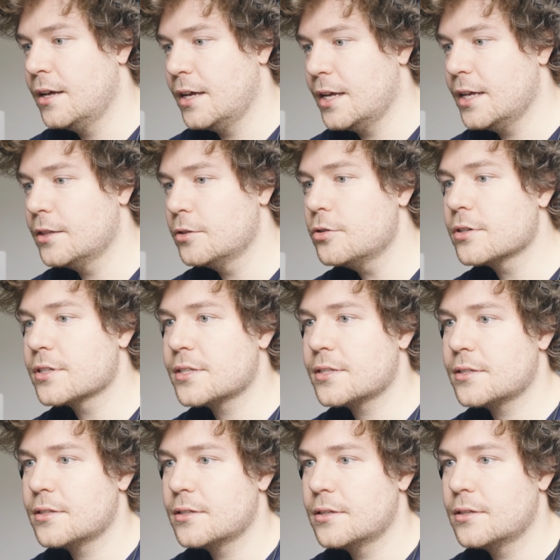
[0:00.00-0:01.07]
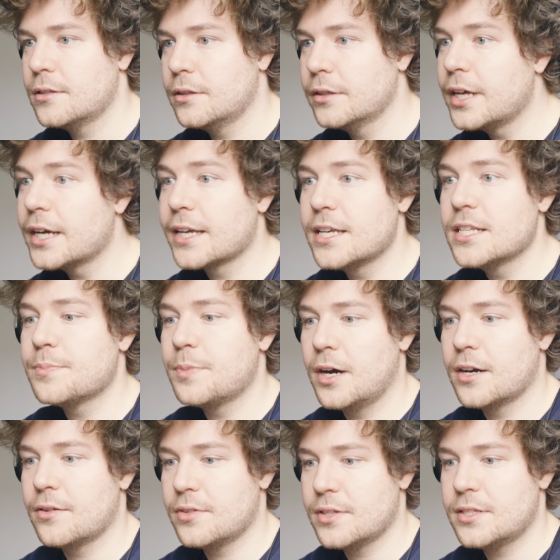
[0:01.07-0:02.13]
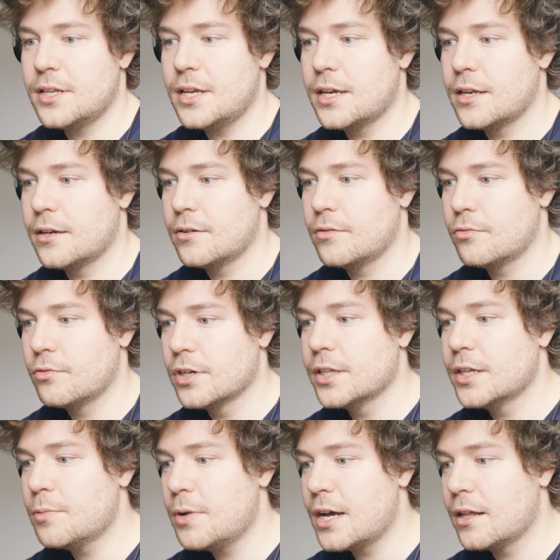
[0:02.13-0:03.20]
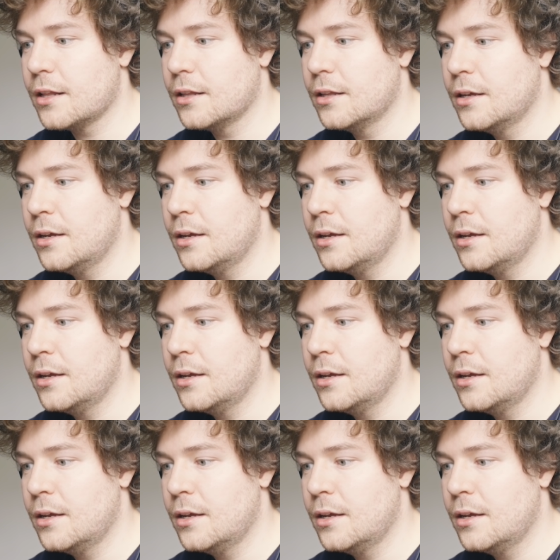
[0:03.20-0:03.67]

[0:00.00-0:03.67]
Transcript: he looks like he's part of the scene really well.